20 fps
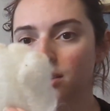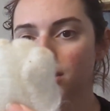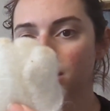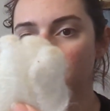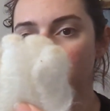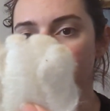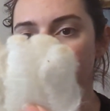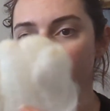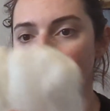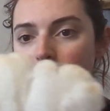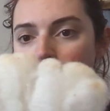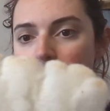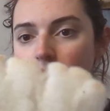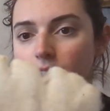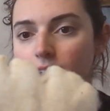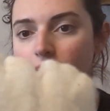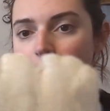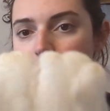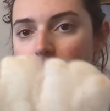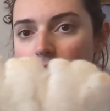look
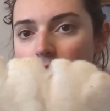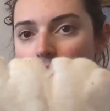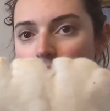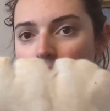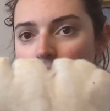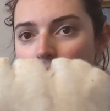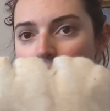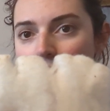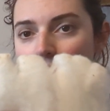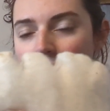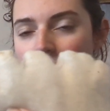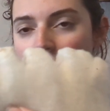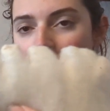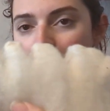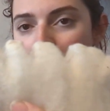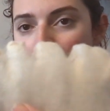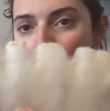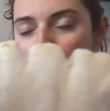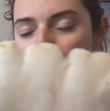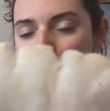at
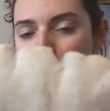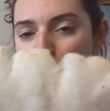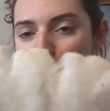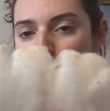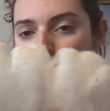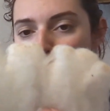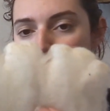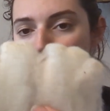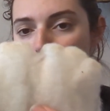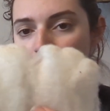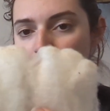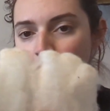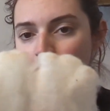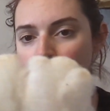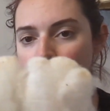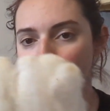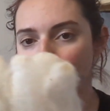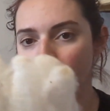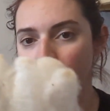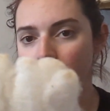how
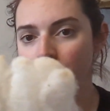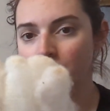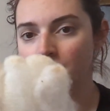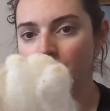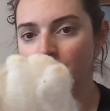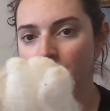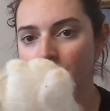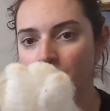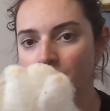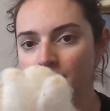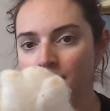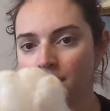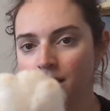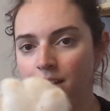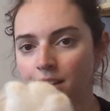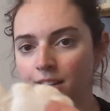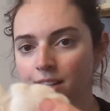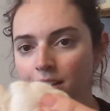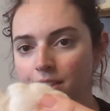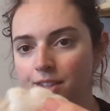spongy
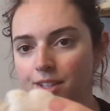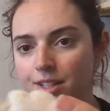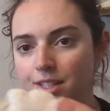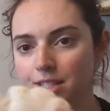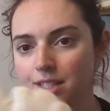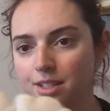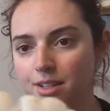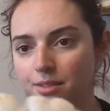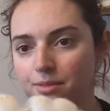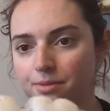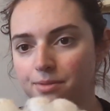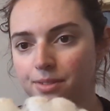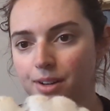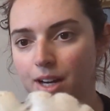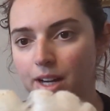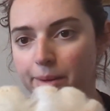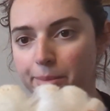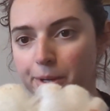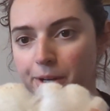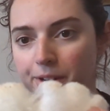this
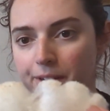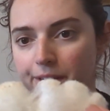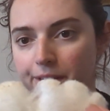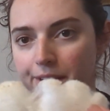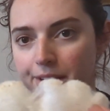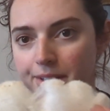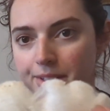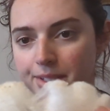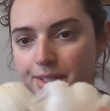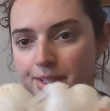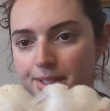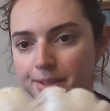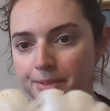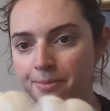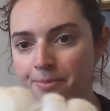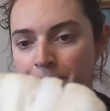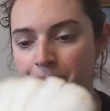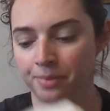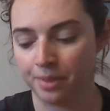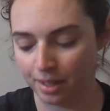fiber is.
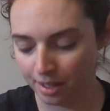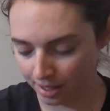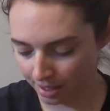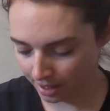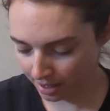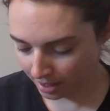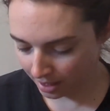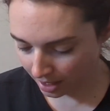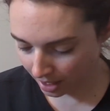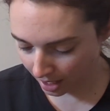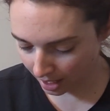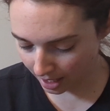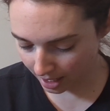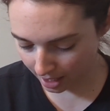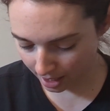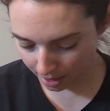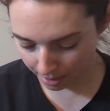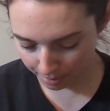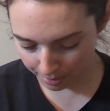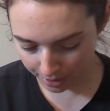
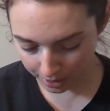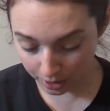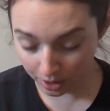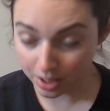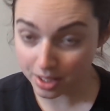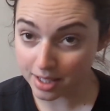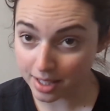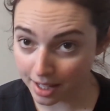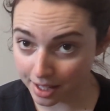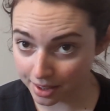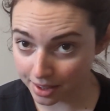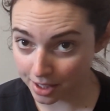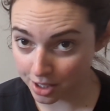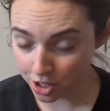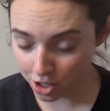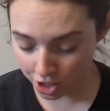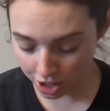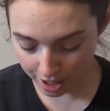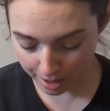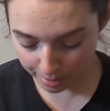Looks like
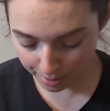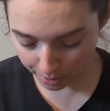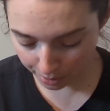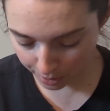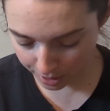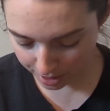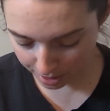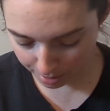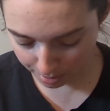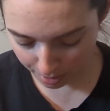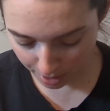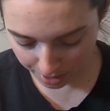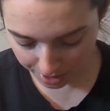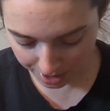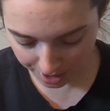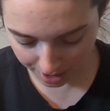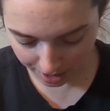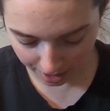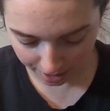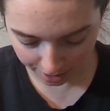this sheep was a
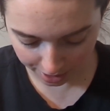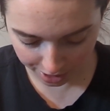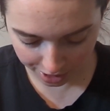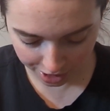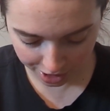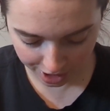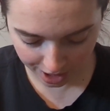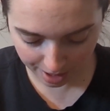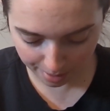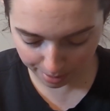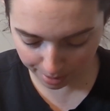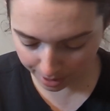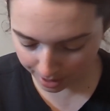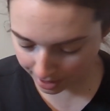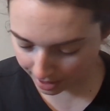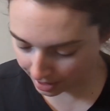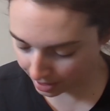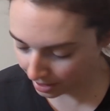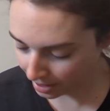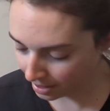multicolored sheep
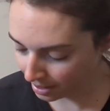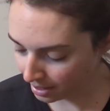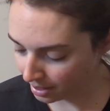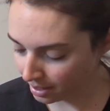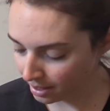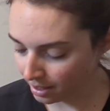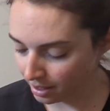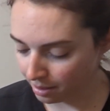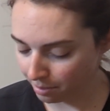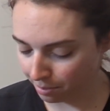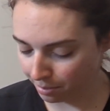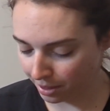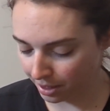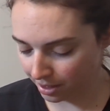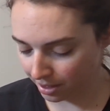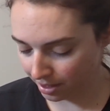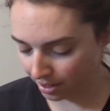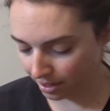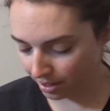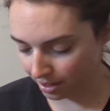
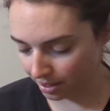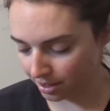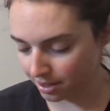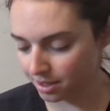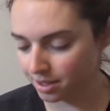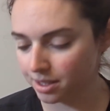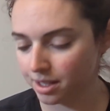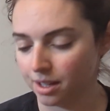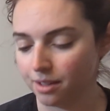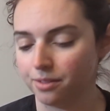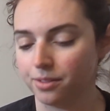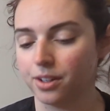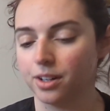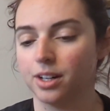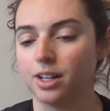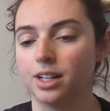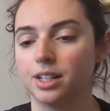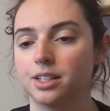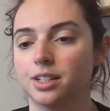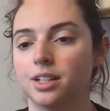because I've
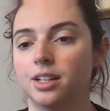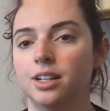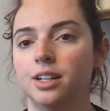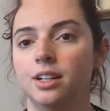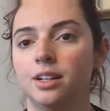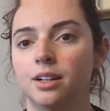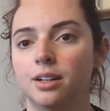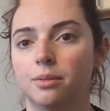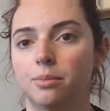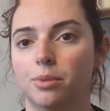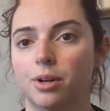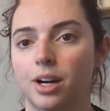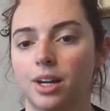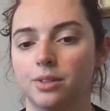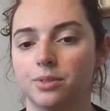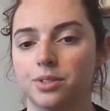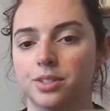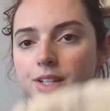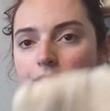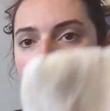got
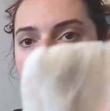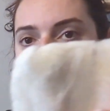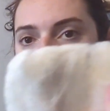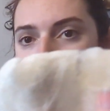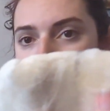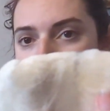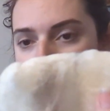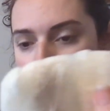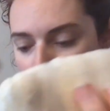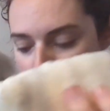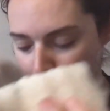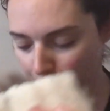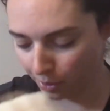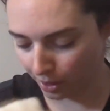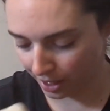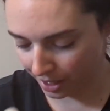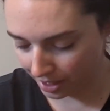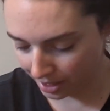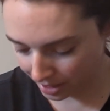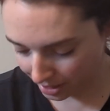brown sections and
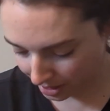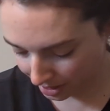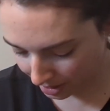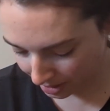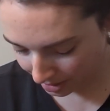white.